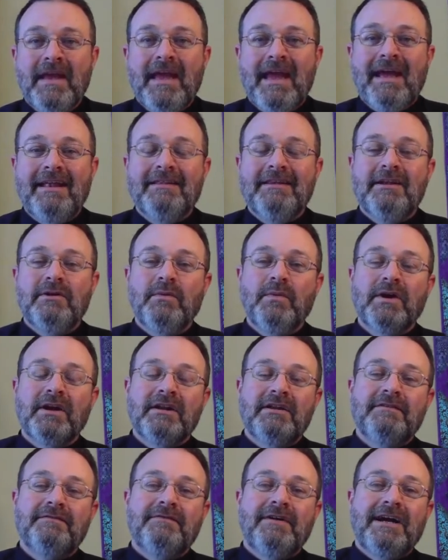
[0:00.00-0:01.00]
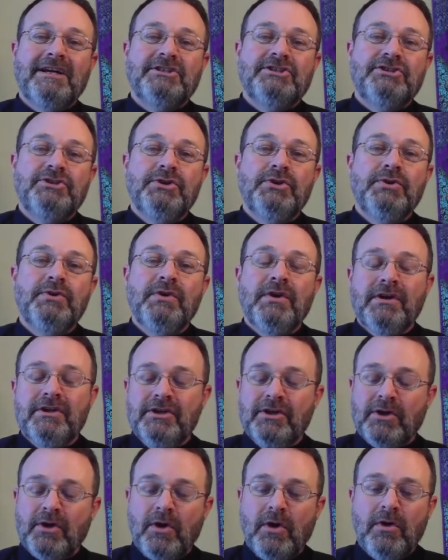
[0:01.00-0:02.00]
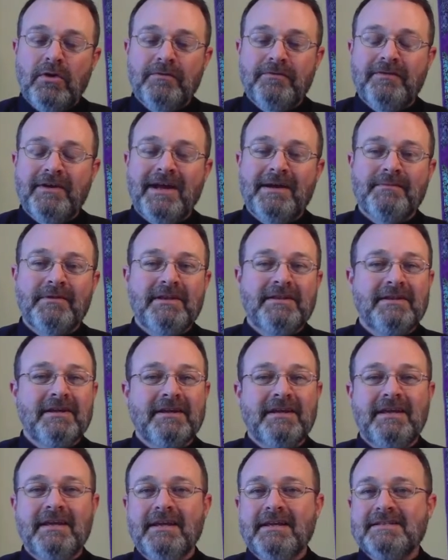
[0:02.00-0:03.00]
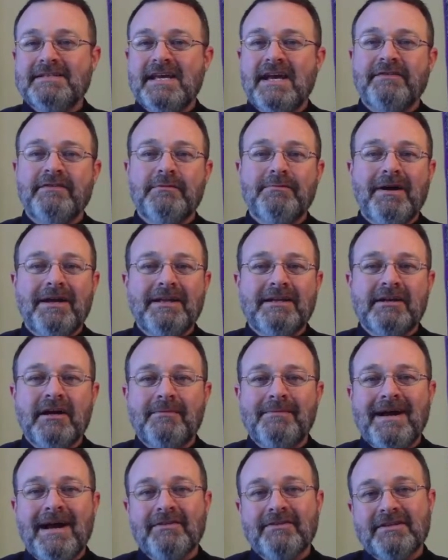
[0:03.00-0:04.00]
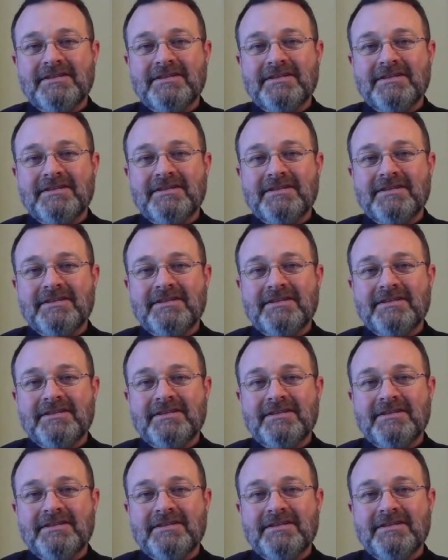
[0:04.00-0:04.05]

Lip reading: and then we're going to invite you, your whole family, the kids, everybody come out.